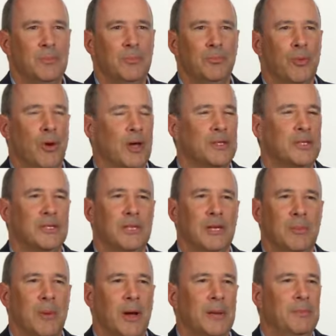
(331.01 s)

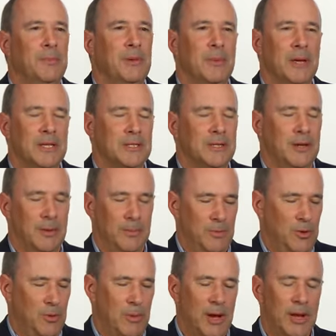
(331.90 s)
Processing might be messed up.
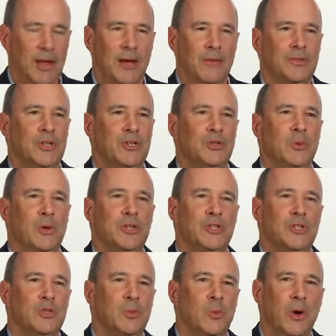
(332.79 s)
You might have
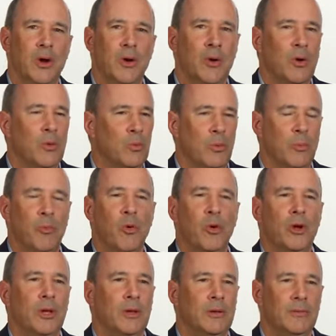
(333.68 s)
situations where
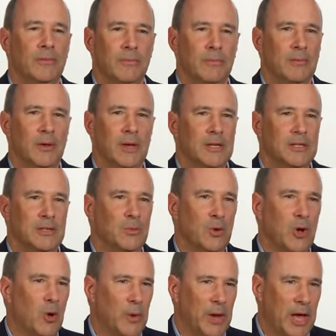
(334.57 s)
reporting isn't
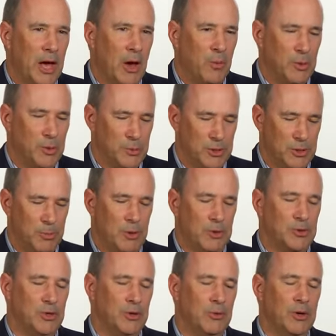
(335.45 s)
going how it was
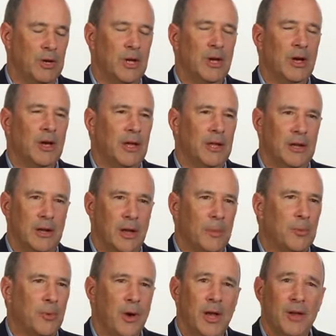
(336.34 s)
supposed to. And an
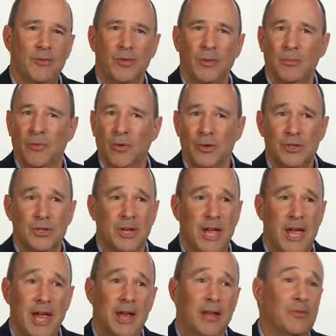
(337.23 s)
upgrade from version
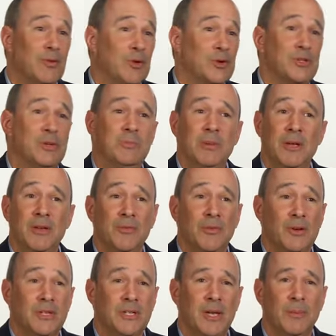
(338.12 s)
A to version B,
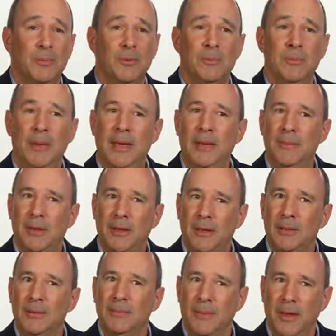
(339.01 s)
for example,
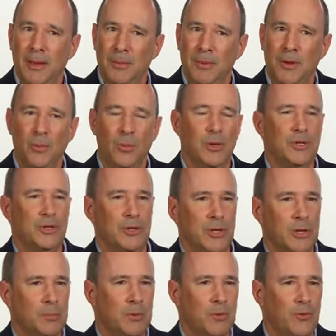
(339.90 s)
maybe what you
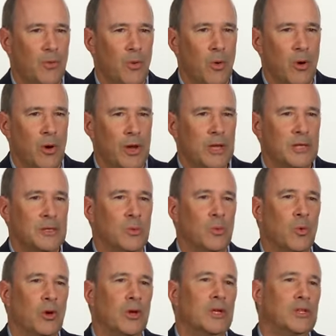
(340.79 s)
did before isn't
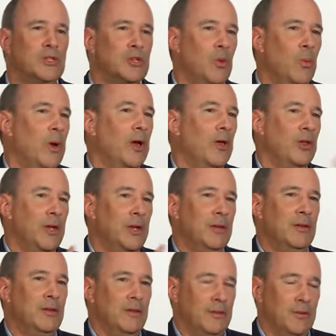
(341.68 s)
working so well
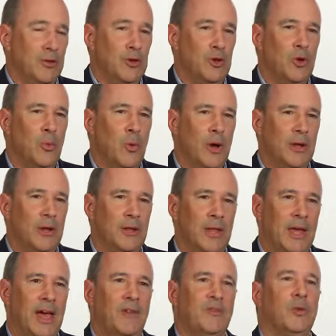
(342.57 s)
in the new one, and
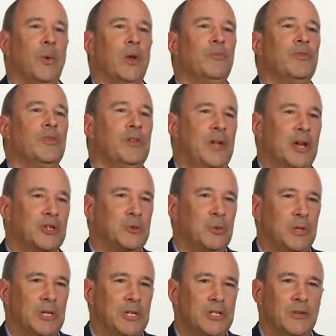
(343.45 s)
they have to wait for the next
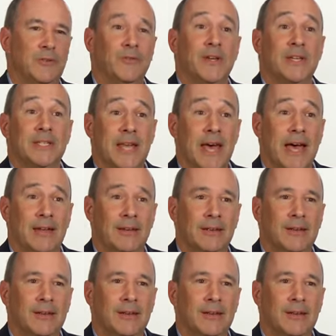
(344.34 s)
release to fix that.